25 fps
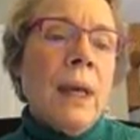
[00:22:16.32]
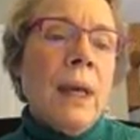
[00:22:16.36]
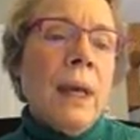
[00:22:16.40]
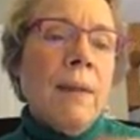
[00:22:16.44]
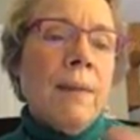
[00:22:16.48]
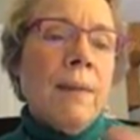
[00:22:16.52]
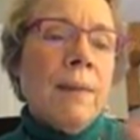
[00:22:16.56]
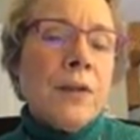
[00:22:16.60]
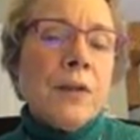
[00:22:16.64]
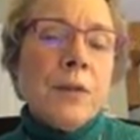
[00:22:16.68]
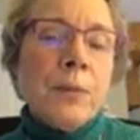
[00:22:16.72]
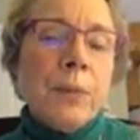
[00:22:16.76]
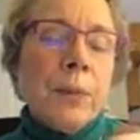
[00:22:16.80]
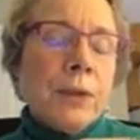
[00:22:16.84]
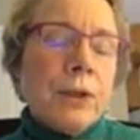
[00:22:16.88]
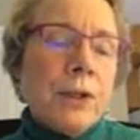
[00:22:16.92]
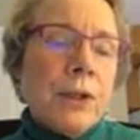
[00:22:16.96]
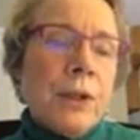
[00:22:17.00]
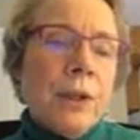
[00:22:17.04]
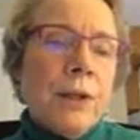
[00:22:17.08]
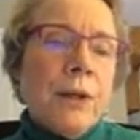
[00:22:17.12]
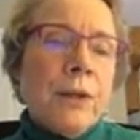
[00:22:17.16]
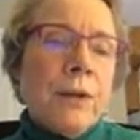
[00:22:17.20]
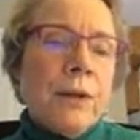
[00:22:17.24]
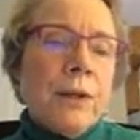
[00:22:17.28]
this
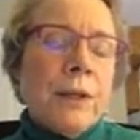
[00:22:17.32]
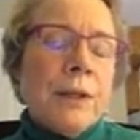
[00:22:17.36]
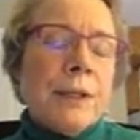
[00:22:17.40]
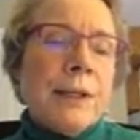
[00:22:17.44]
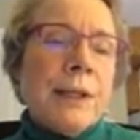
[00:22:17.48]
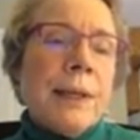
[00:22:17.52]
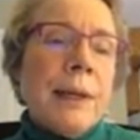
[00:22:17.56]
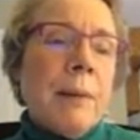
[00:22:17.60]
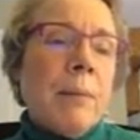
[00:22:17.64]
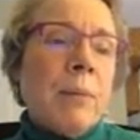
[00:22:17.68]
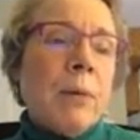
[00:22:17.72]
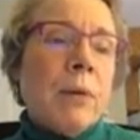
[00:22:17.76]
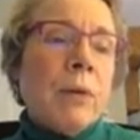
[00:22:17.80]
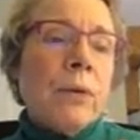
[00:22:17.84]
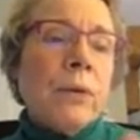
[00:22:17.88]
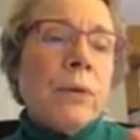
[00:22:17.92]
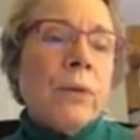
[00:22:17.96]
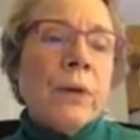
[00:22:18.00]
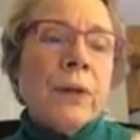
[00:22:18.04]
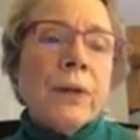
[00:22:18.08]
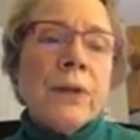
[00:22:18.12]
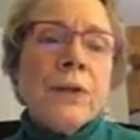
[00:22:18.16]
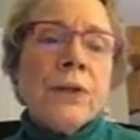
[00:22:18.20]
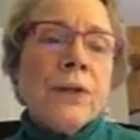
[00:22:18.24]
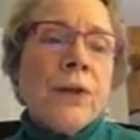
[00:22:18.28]
particular example,
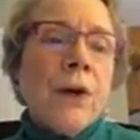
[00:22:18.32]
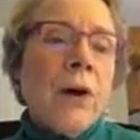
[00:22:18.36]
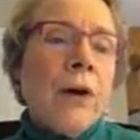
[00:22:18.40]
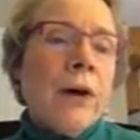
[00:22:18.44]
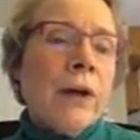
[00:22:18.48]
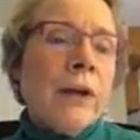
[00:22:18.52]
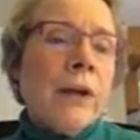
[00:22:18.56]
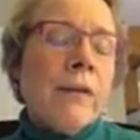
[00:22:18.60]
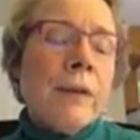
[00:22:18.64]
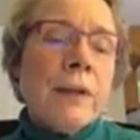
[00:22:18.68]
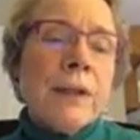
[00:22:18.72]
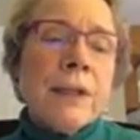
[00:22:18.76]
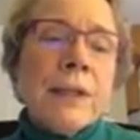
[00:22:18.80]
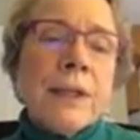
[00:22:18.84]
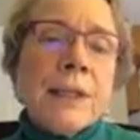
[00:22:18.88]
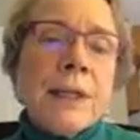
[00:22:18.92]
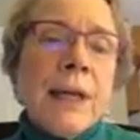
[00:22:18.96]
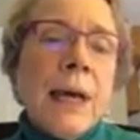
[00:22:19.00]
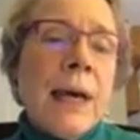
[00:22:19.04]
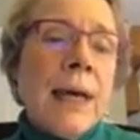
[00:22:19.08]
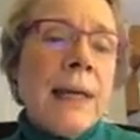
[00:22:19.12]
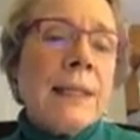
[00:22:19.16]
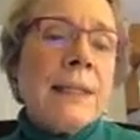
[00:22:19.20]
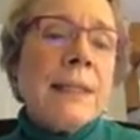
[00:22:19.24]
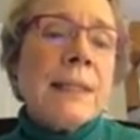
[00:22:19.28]
we saw it at the
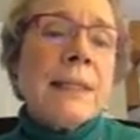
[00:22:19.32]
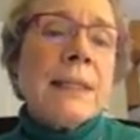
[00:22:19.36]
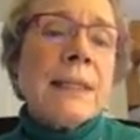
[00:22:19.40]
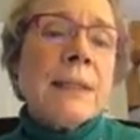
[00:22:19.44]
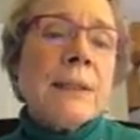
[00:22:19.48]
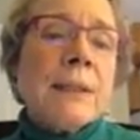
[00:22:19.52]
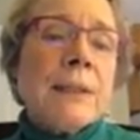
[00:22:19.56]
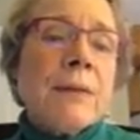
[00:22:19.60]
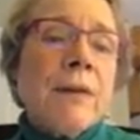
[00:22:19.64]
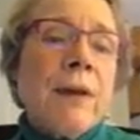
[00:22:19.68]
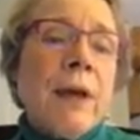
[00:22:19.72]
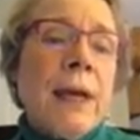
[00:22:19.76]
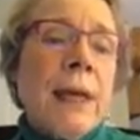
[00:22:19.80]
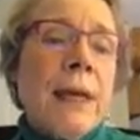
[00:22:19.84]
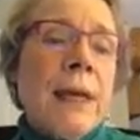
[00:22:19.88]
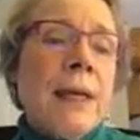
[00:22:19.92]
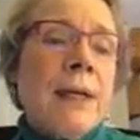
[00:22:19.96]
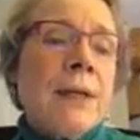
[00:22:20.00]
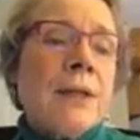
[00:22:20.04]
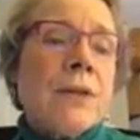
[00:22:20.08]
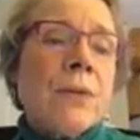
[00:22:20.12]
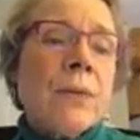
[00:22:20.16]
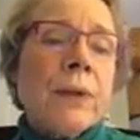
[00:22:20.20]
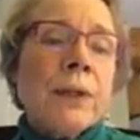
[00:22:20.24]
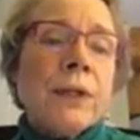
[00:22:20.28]
design
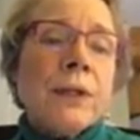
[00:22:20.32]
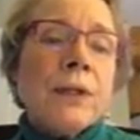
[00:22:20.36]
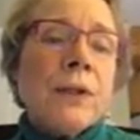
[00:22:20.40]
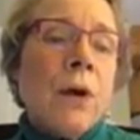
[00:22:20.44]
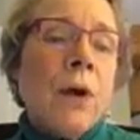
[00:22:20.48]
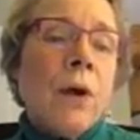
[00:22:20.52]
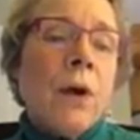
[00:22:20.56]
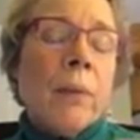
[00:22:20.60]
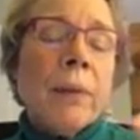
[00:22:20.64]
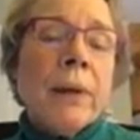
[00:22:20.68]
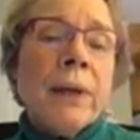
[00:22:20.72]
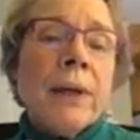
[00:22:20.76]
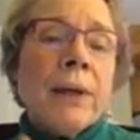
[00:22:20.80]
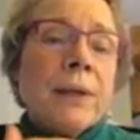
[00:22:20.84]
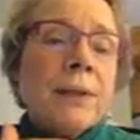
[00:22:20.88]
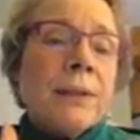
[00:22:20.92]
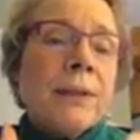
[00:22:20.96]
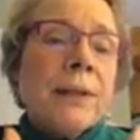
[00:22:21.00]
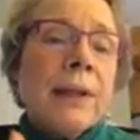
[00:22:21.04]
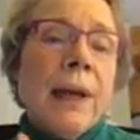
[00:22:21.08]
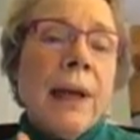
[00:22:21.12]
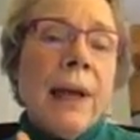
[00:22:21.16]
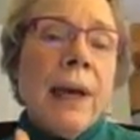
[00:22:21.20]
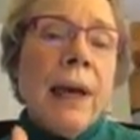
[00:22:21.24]
phase. We saw it because they